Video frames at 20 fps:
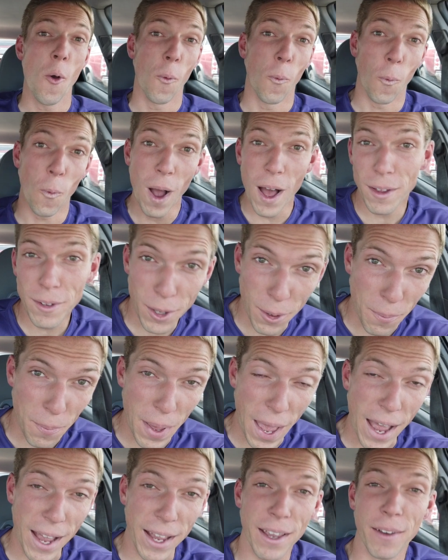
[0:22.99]
Welcome
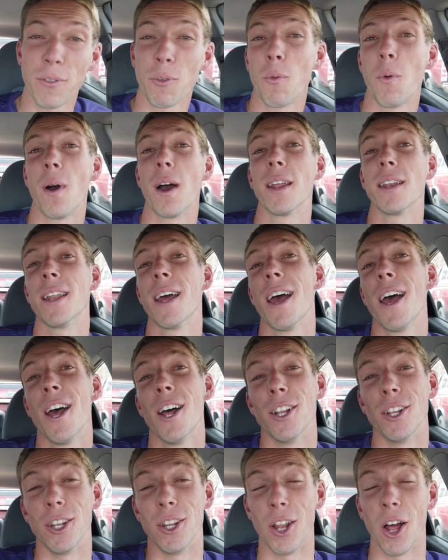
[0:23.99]
back, everyone.
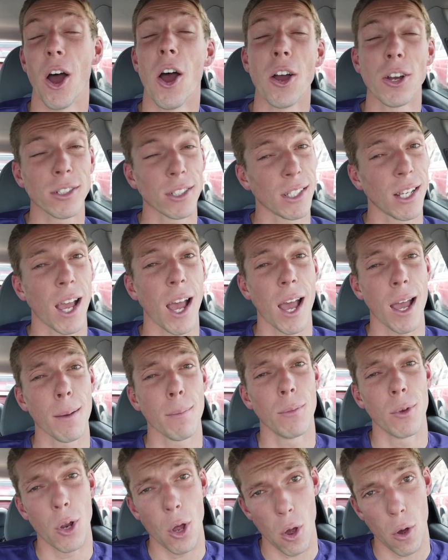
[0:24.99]
Long
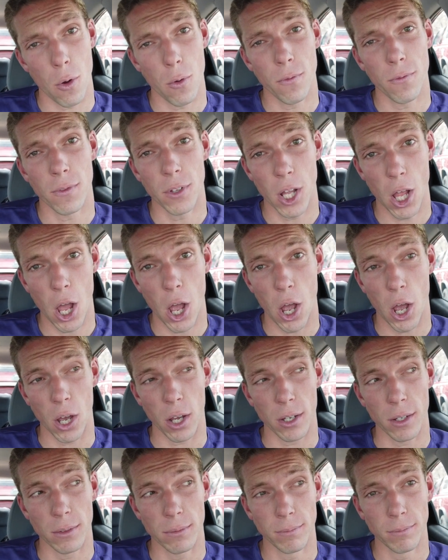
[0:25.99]
time no
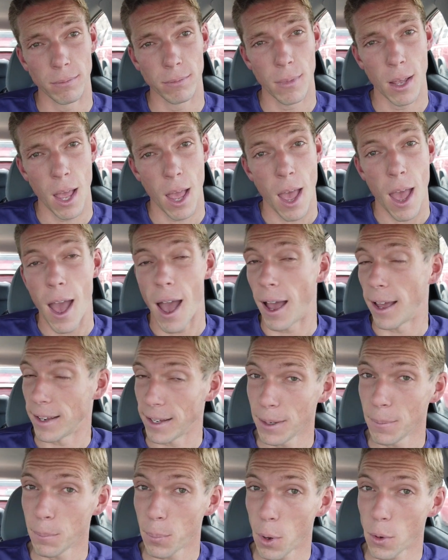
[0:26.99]
vlog. I
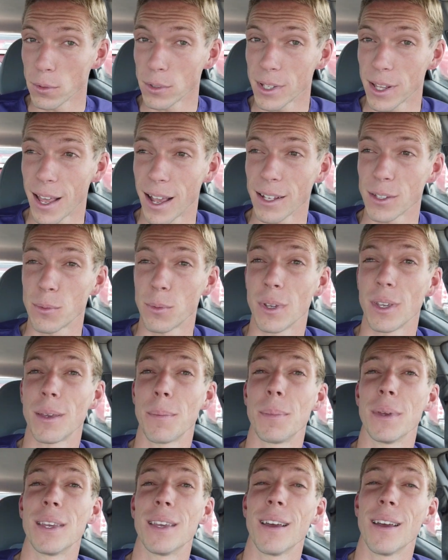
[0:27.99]
didn't post last
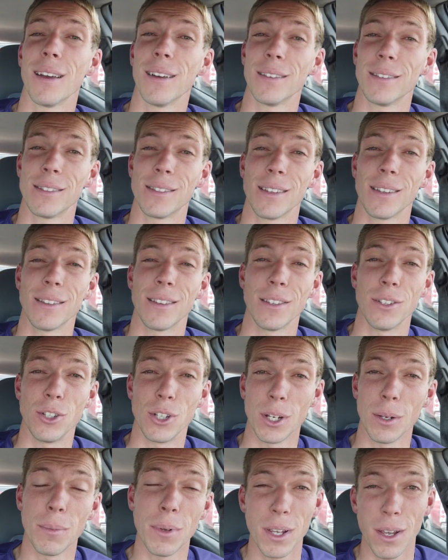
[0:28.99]
week because the
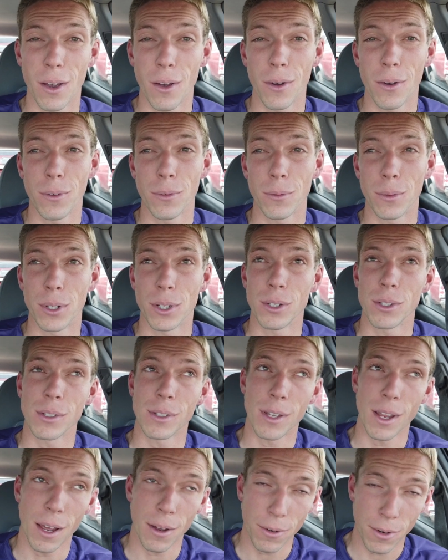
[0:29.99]
GBO, which
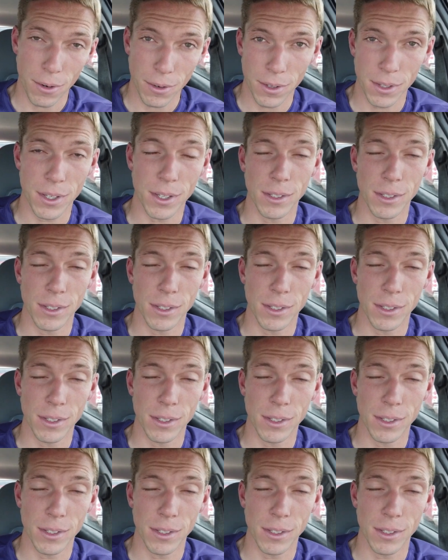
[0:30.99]
is now known